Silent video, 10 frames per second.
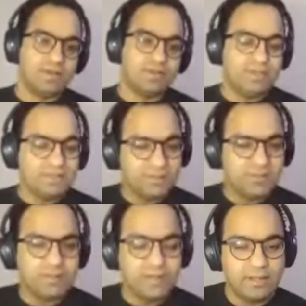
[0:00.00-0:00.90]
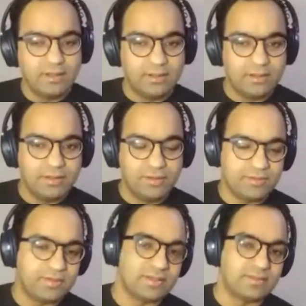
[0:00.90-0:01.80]
So these are
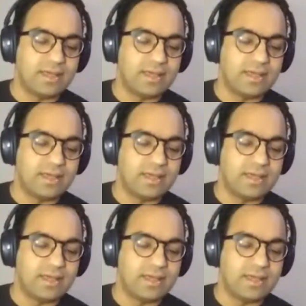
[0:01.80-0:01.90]
heuristics